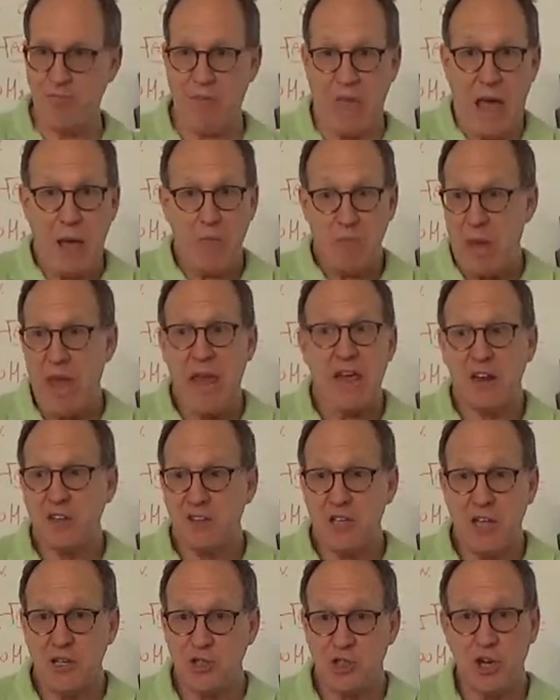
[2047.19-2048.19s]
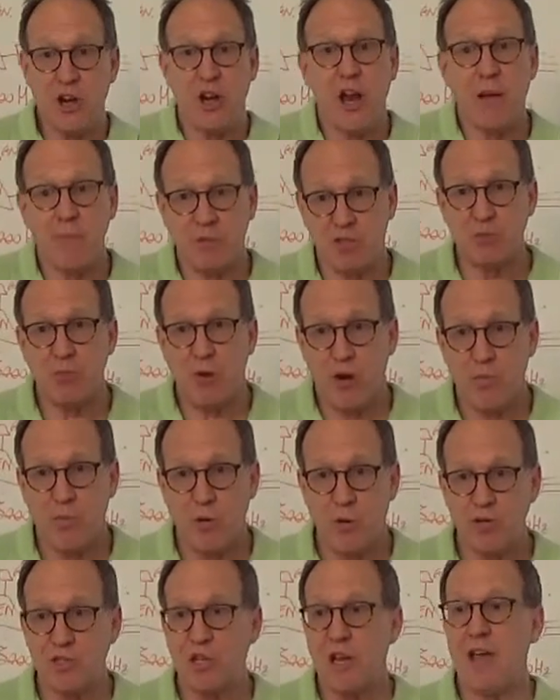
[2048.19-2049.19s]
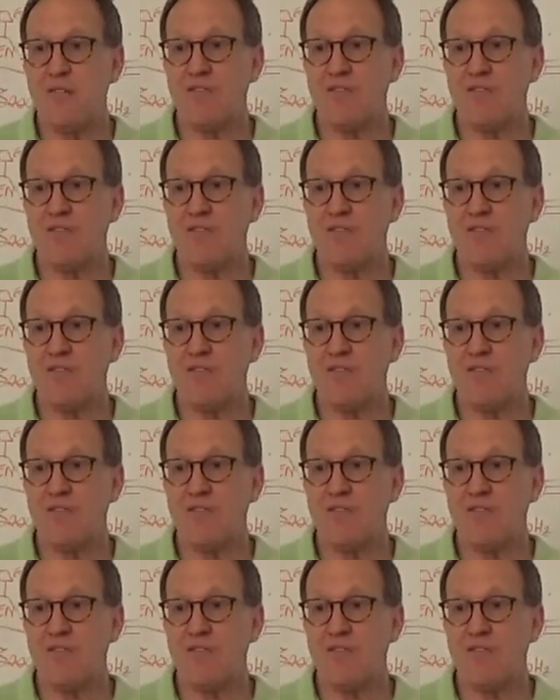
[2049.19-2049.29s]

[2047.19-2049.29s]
I'm paying attention and I'm a smart person.